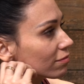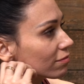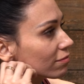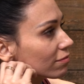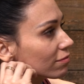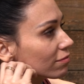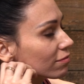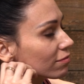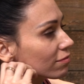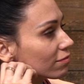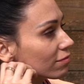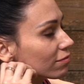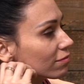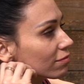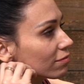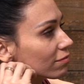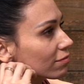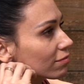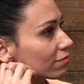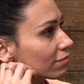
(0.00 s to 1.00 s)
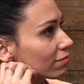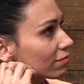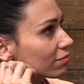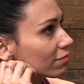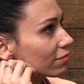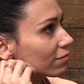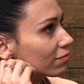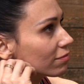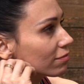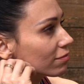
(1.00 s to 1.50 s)

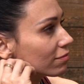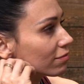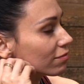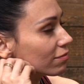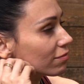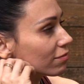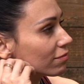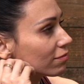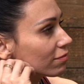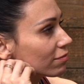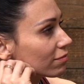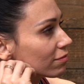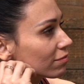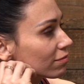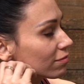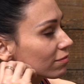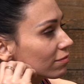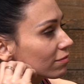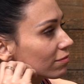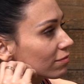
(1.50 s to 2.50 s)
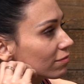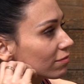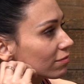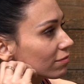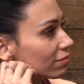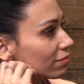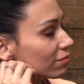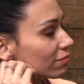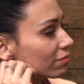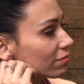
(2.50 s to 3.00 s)

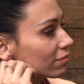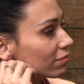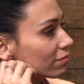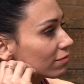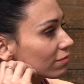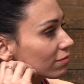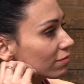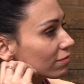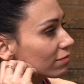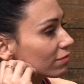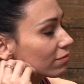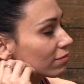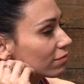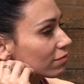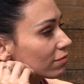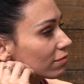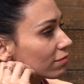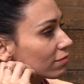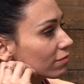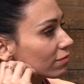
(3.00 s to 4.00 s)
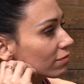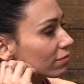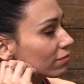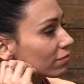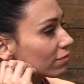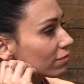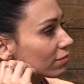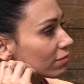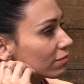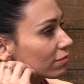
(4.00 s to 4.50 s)

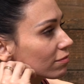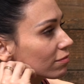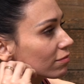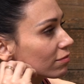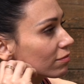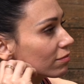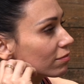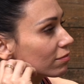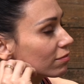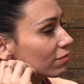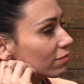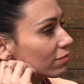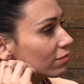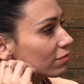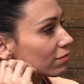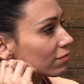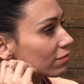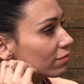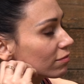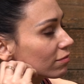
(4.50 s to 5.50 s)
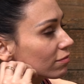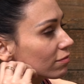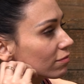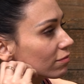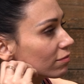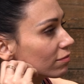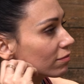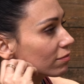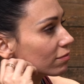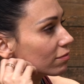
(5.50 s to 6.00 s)

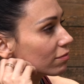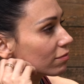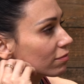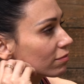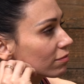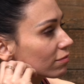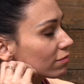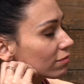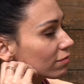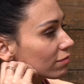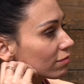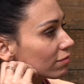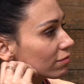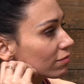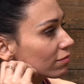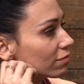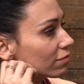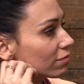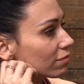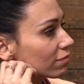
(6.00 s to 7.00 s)
This person isn't speaking.